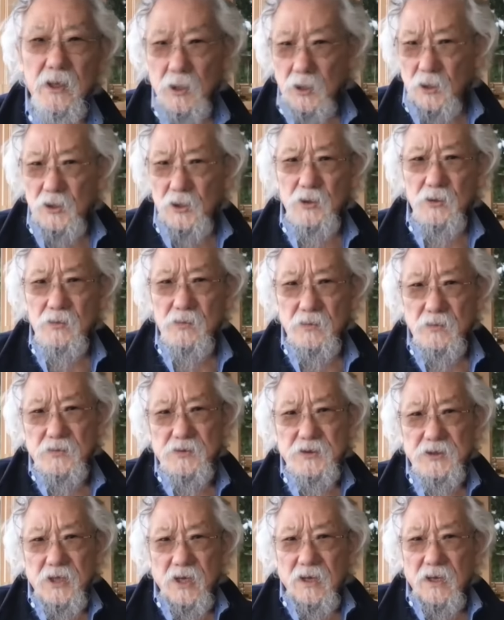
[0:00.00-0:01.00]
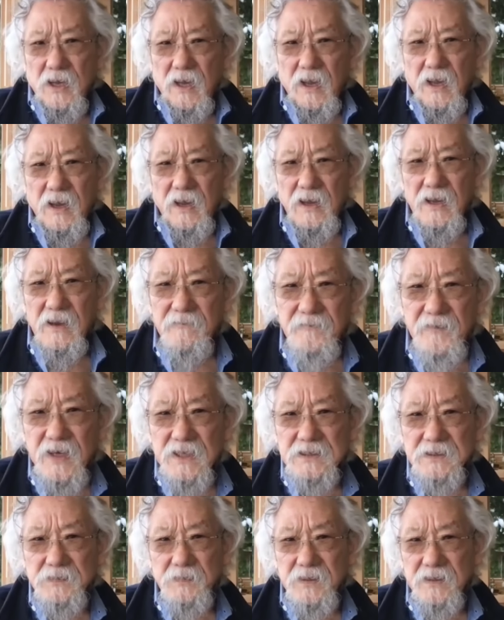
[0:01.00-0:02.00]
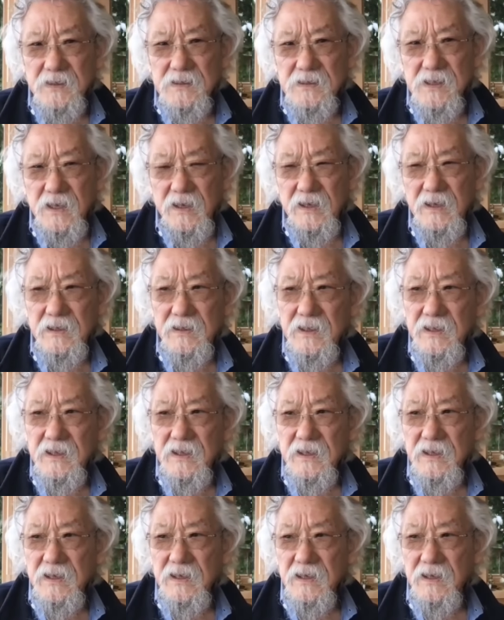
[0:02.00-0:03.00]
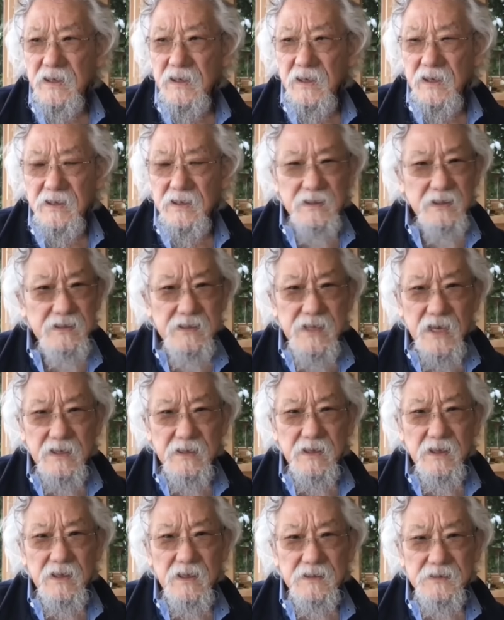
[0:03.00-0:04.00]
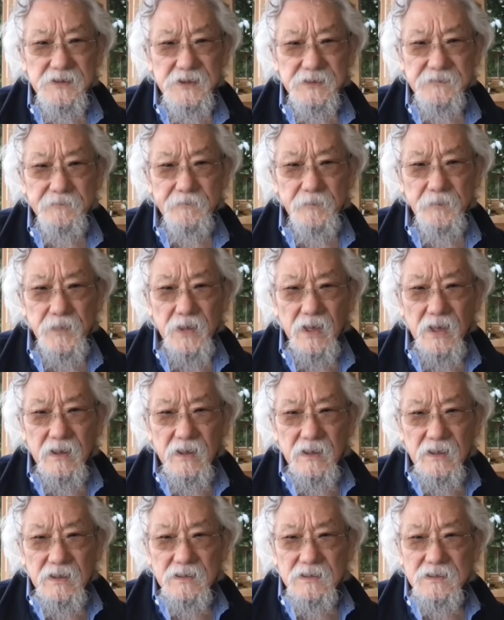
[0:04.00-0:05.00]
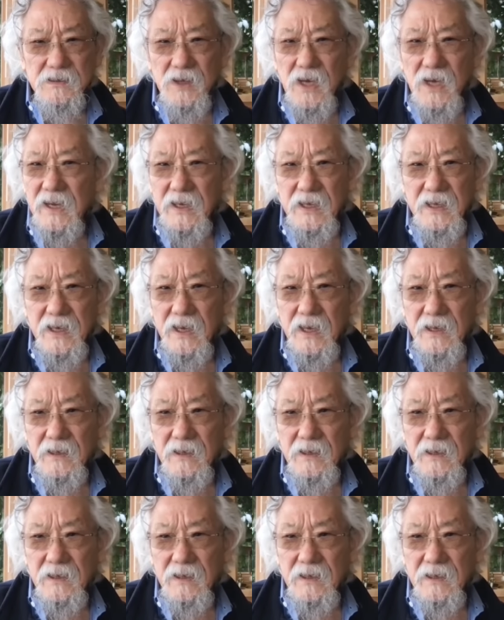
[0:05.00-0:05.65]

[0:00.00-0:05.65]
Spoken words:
huge investment in the technology. So I